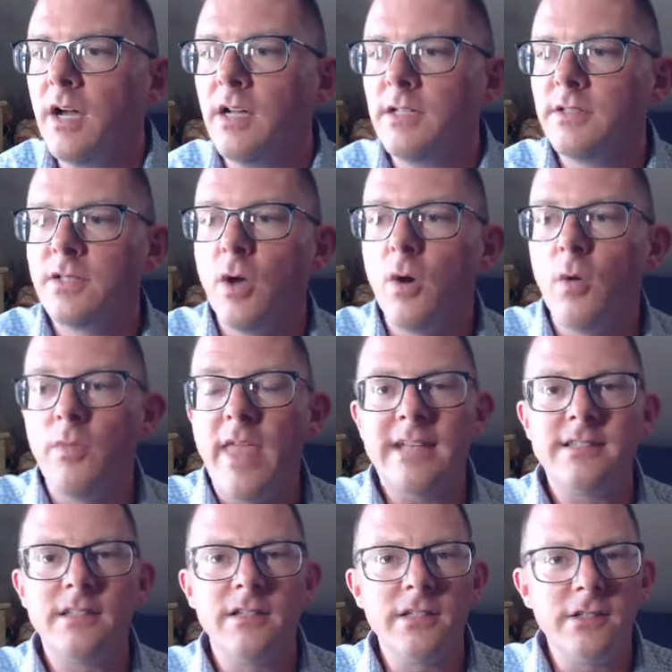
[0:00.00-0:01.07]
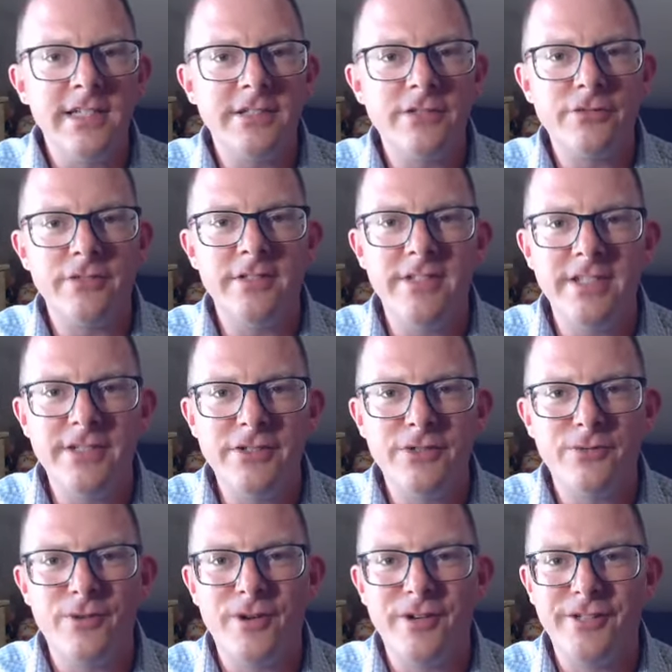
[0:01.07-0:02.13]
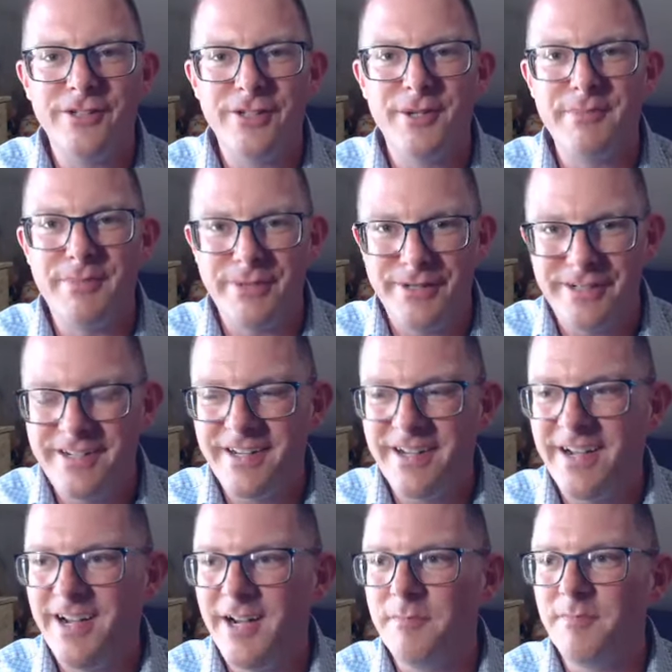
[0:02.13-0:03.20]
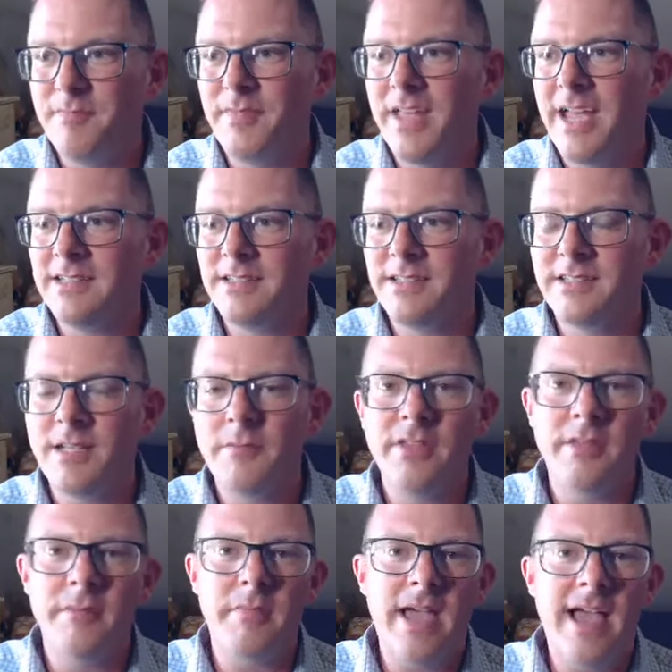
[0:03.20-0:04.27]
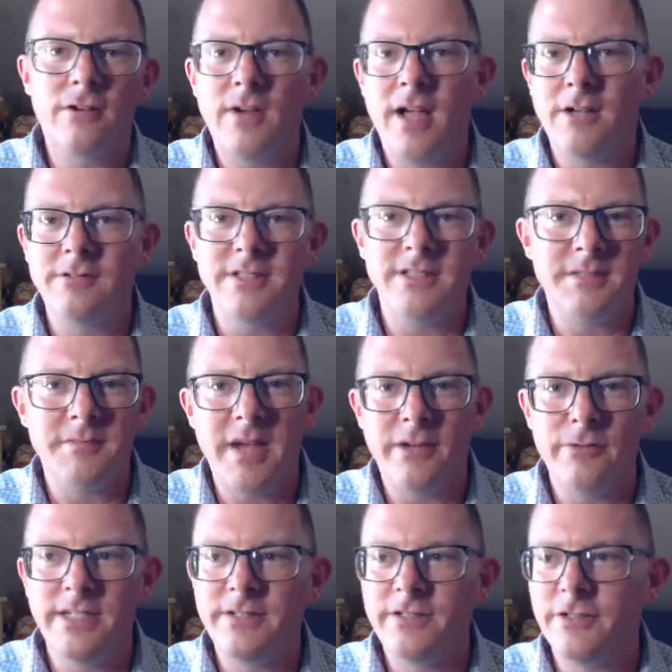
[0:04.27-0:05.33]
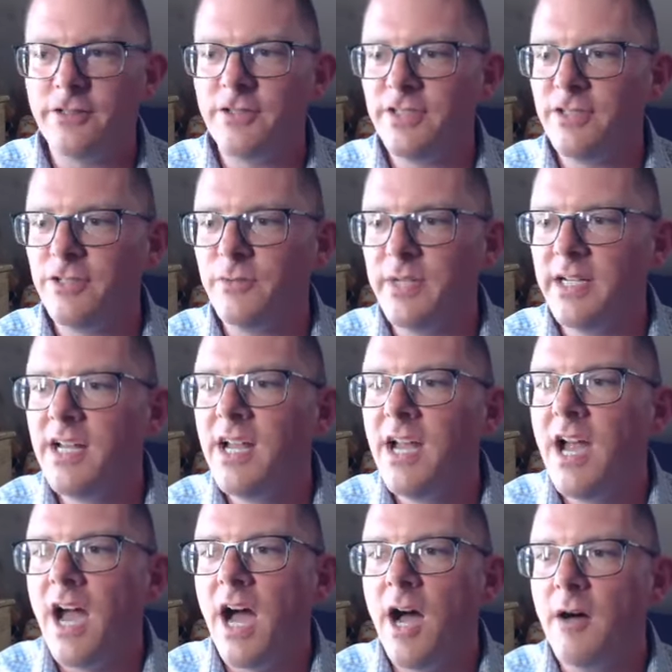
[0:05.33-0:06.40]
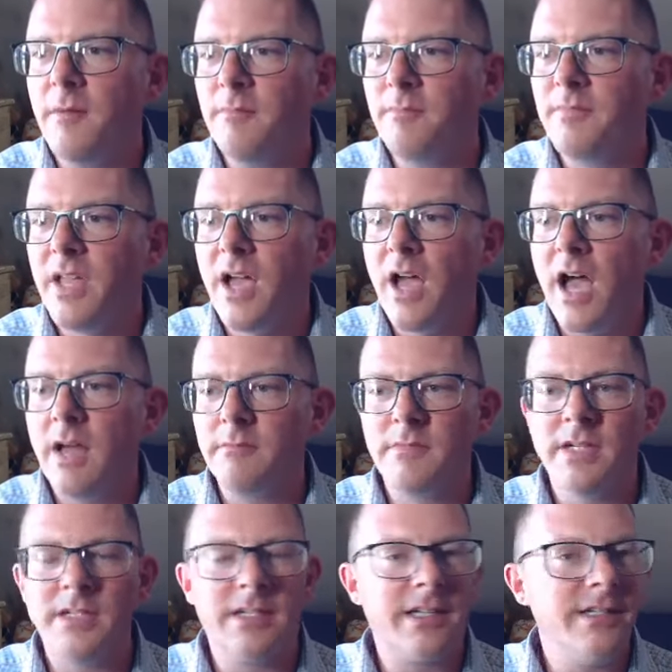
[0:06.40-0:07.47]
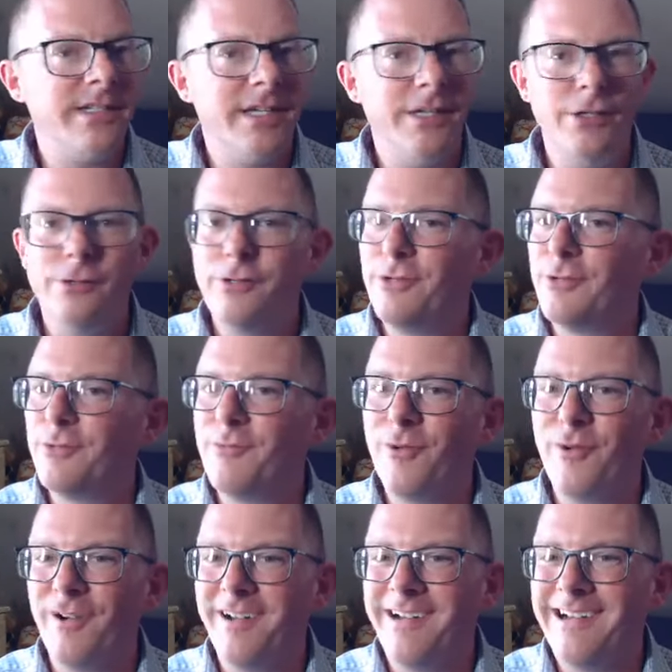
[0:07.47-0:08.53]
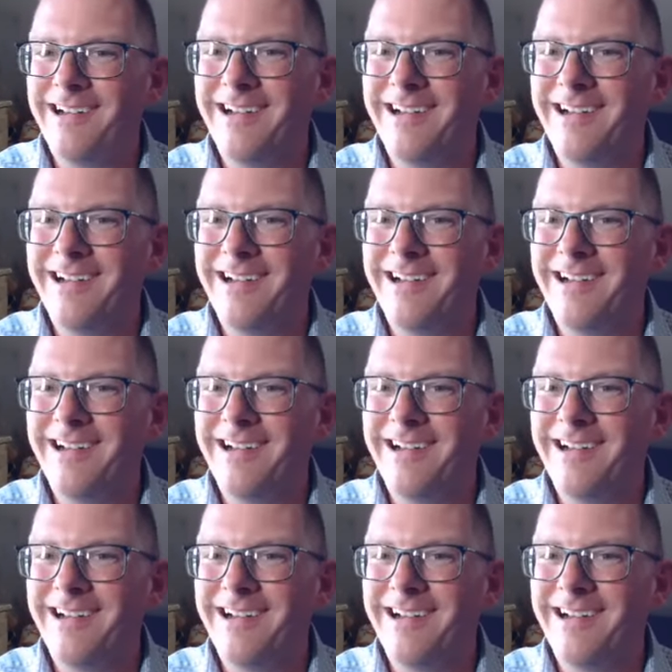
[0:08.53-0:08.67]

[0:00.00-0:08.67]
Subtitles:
so that's a little history of the East Aurora Yearbook, and some of the background into my research into it. I'm going to continue to do more,